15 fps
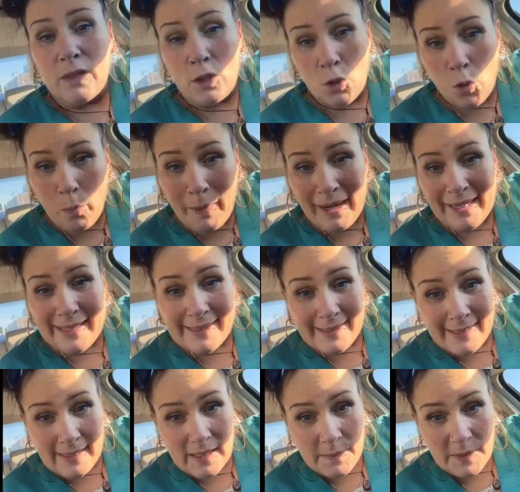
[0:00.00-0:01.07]
Nobody
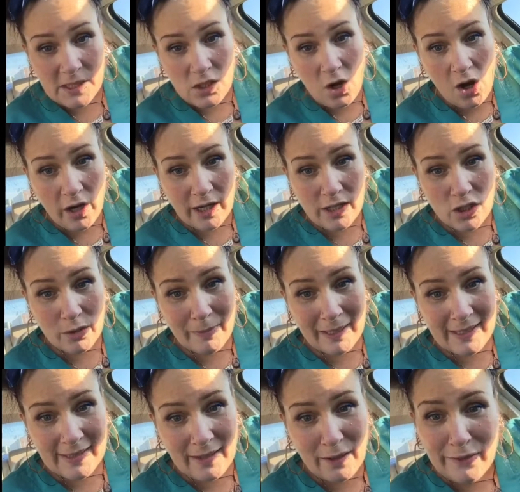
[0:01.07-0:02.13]
sees me talking to
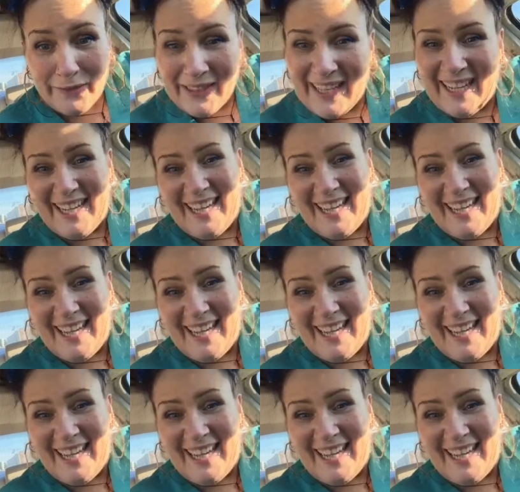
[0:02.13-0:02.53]
myself.